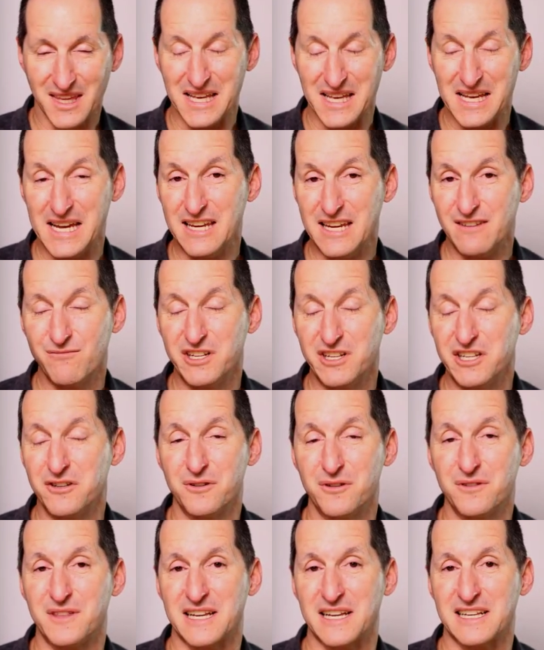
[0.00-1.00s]
Even when you do
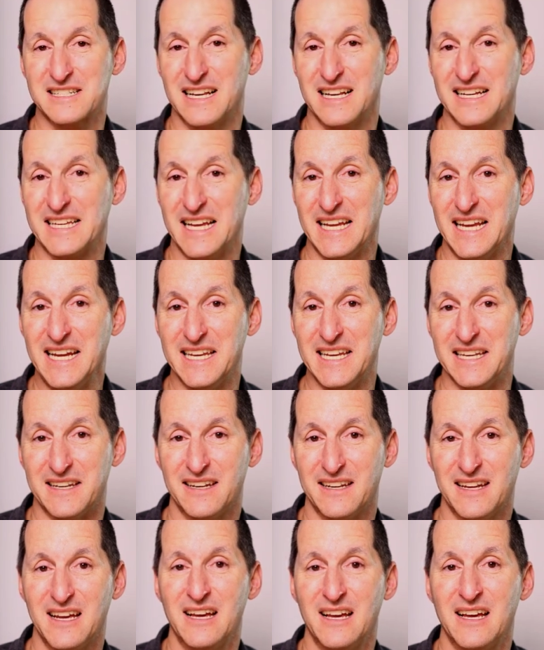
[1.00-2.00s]
things like in.
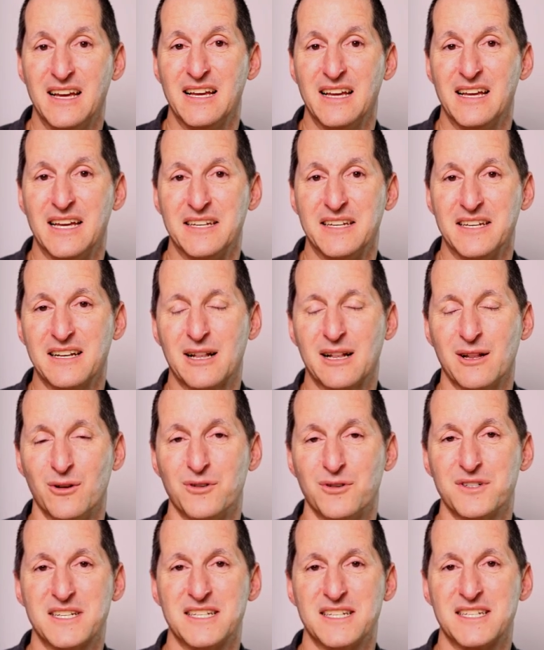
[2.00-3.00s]
An in
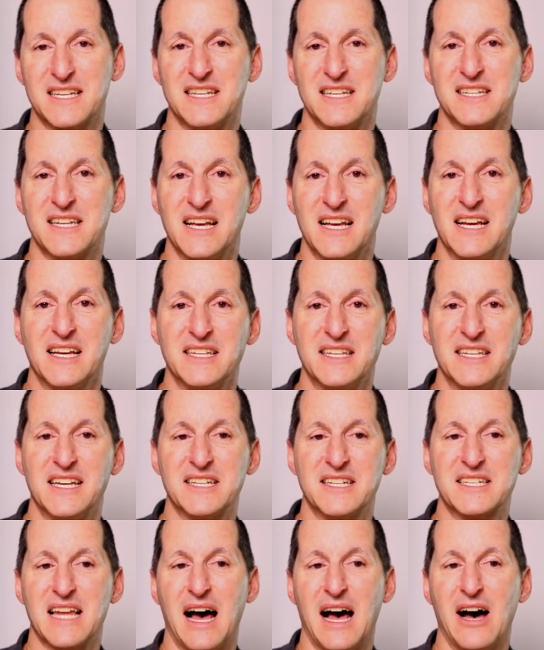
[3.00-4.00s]
clause, it says,
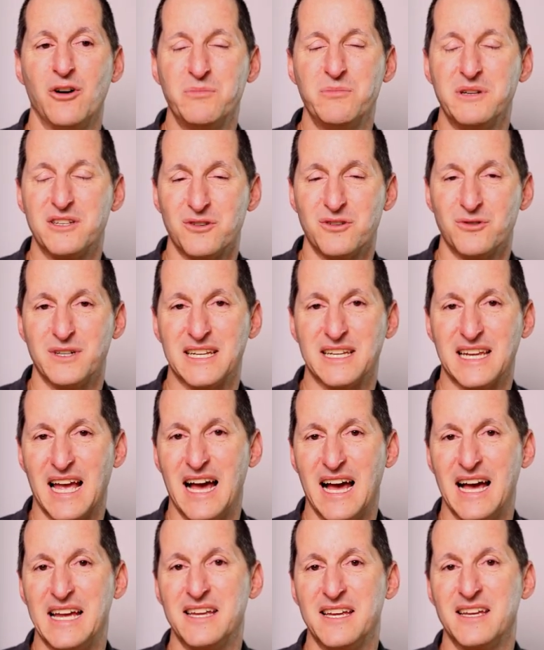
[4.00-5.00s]
yes, I'll be doing
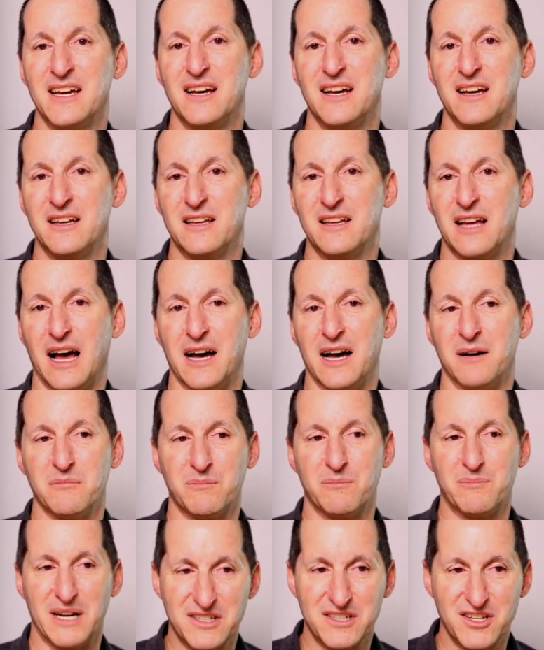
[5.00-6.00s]
a
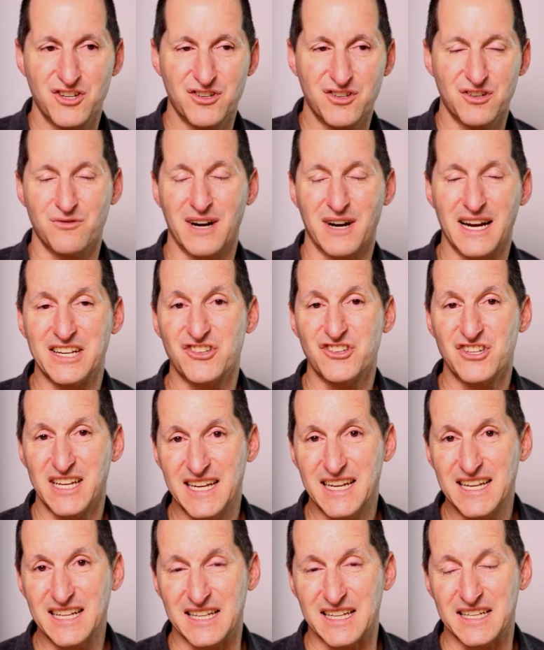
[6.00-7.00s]
partition range
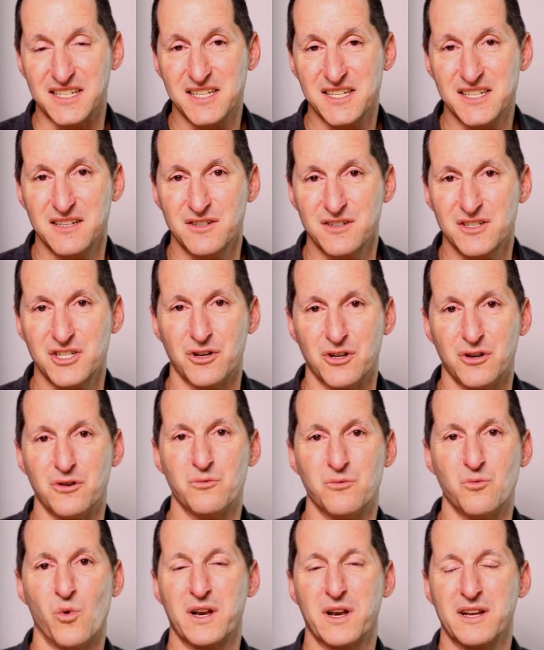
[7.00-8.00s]
in list. So
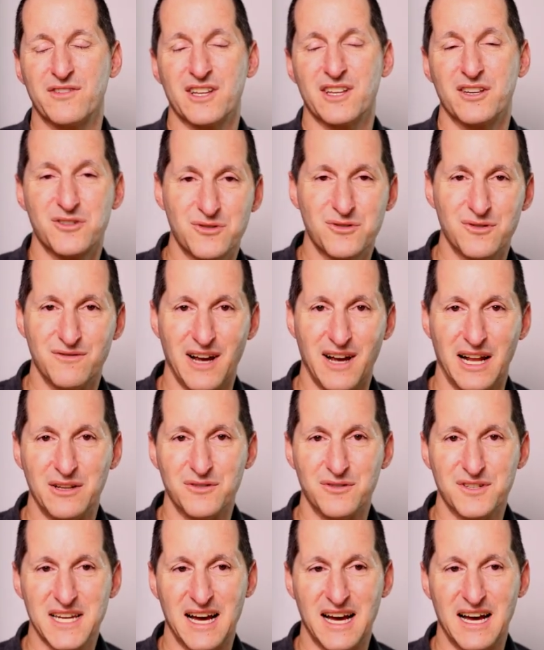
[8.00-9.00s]
whatever those two
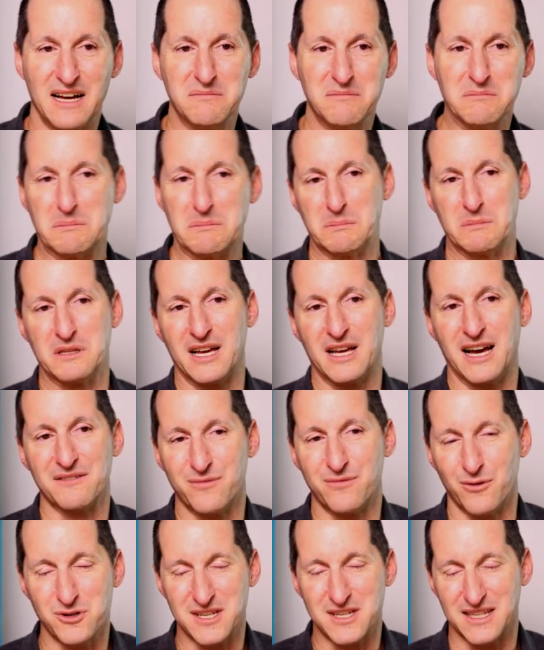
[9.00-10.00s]
values are,
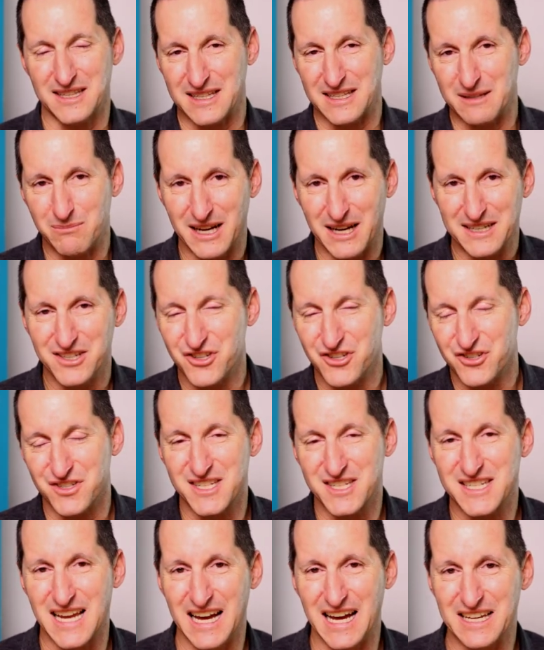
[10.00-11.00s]
unfortunately, the partition
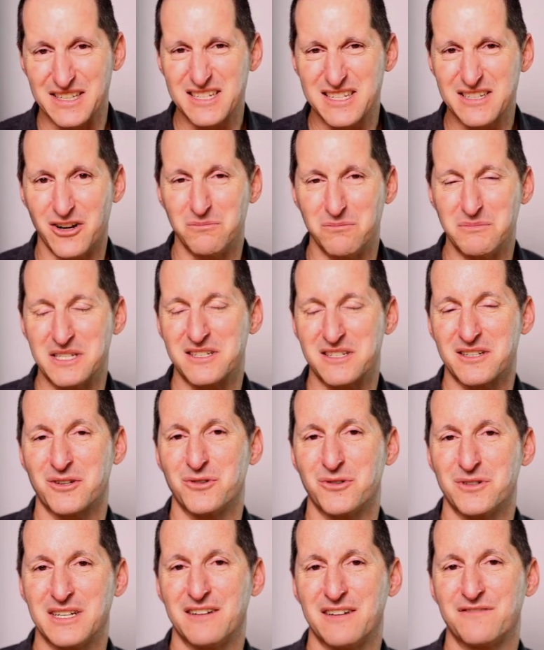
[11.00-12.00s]
start and stop isn't good
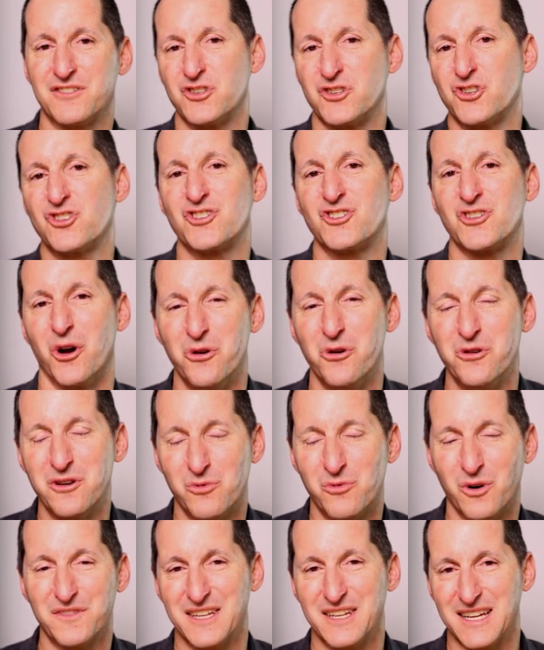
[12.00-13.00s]
enough to show you
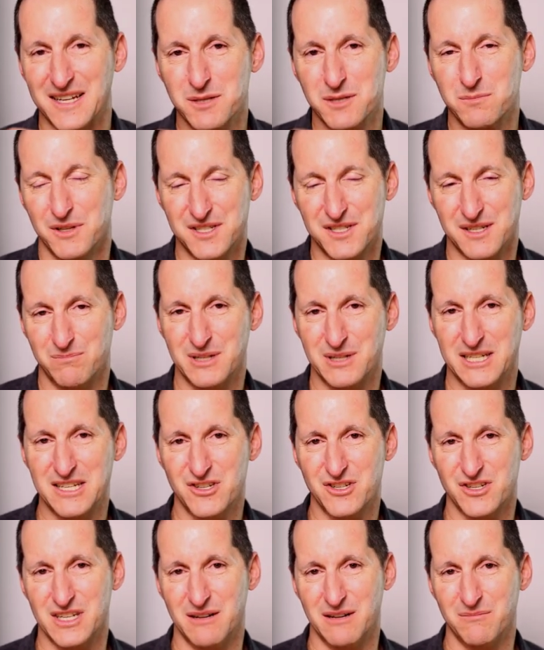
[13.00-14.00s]
what the explicit
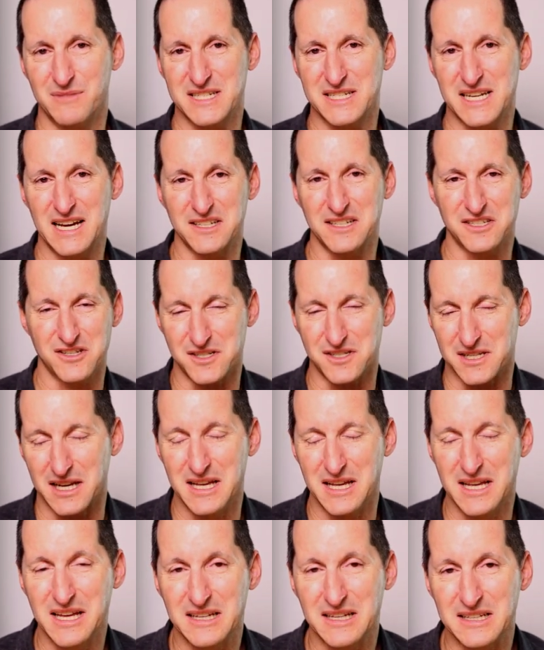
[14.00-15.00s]
partition numbers are. It's just a
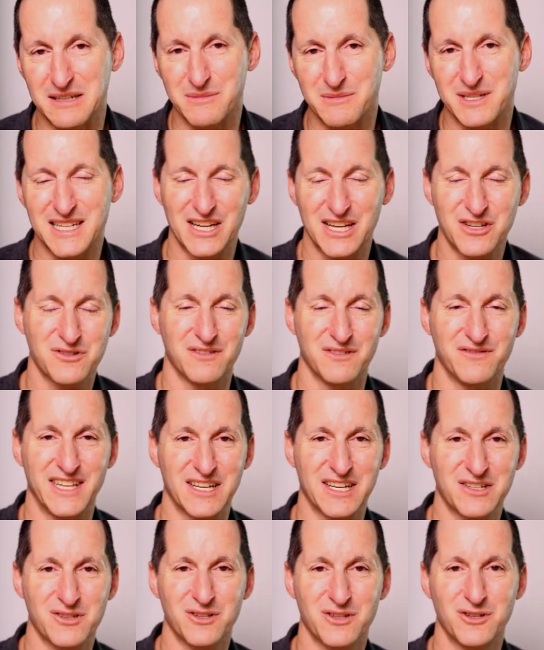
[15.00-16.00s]
limitation of the
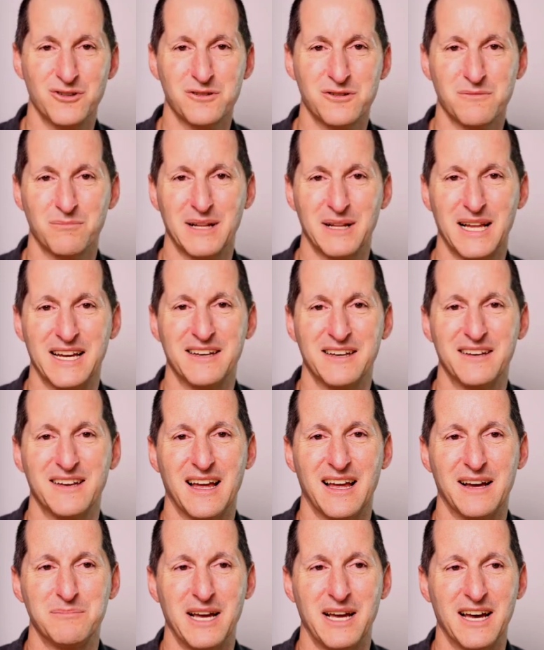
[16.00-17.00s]
execution plan
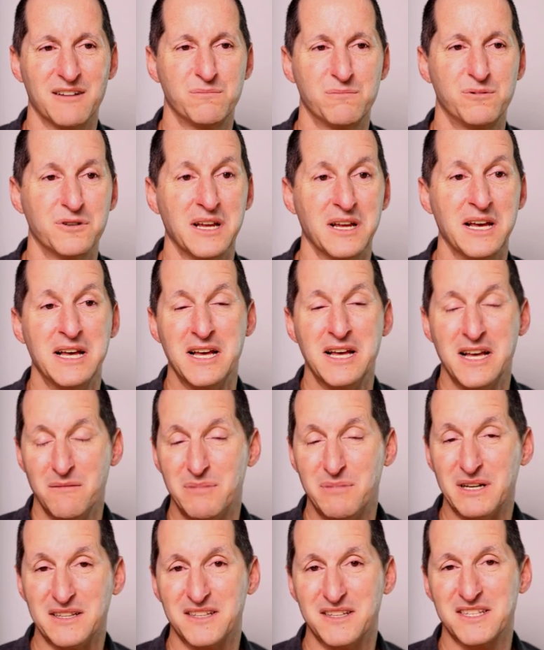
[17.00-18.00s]
output.
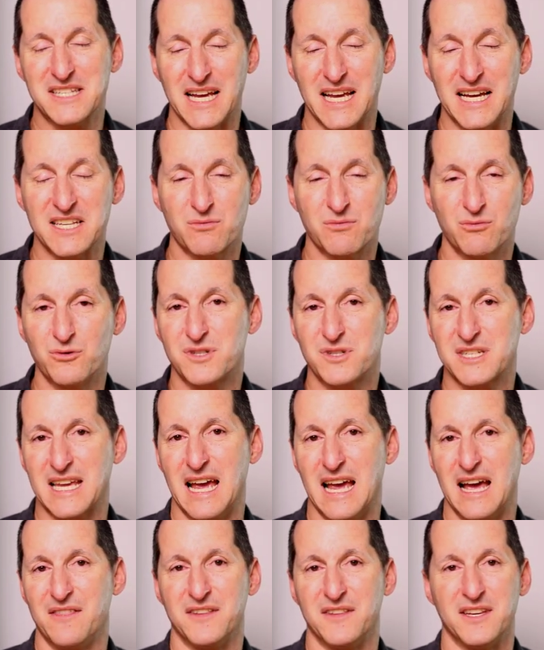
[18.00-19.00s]
But in this case, we'll
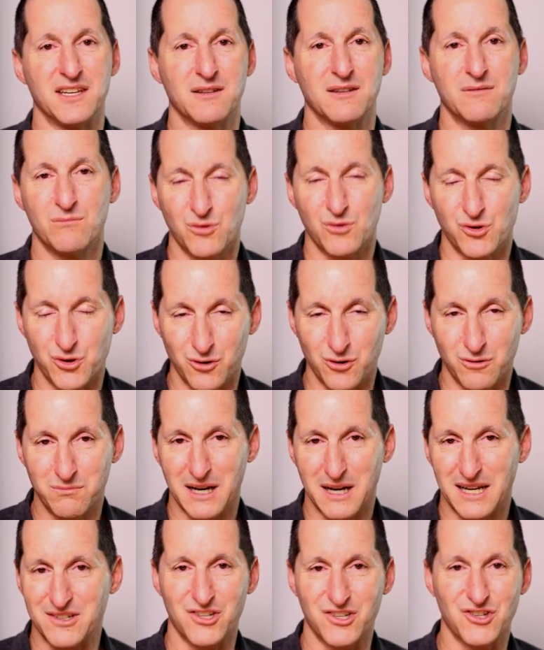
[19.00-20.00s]
scan the June
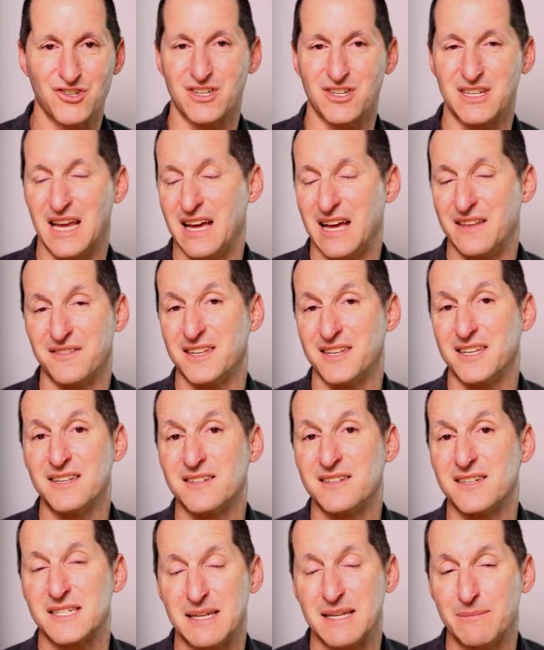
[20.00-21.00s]
partition and the
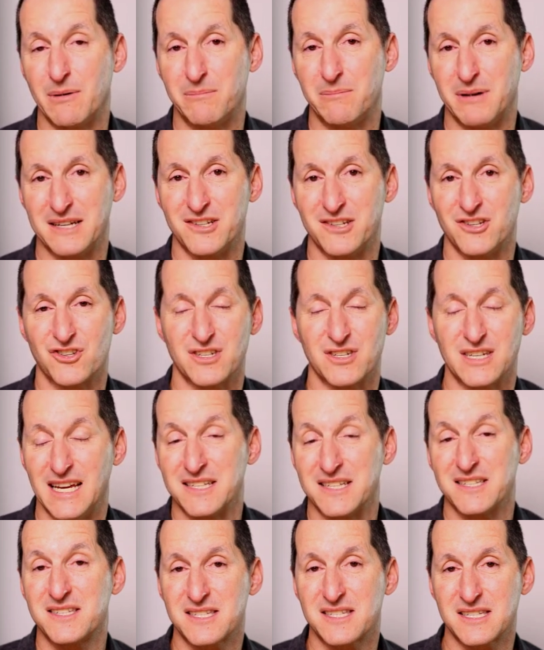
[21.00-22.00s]
December partition
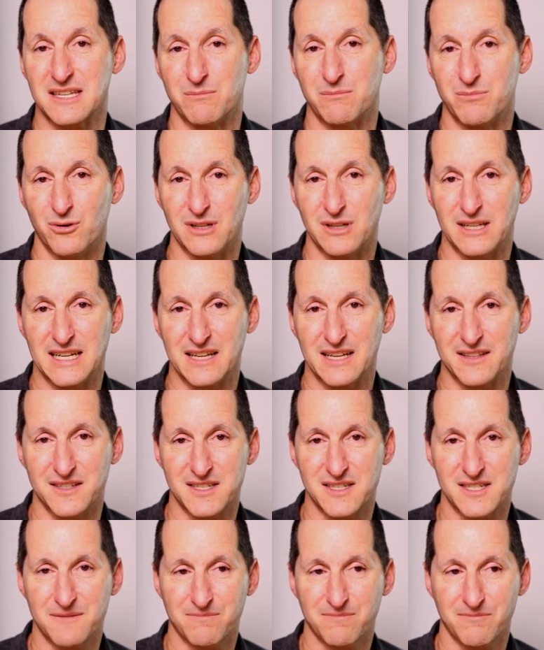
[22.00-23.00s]
and skip all the others.